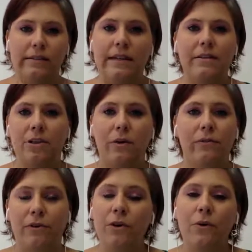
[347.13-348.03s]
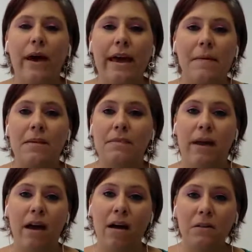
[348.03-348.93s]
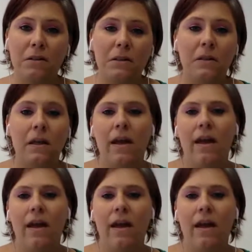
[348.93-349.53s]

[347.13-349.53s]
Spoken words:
set the tone for who I am is my uncle,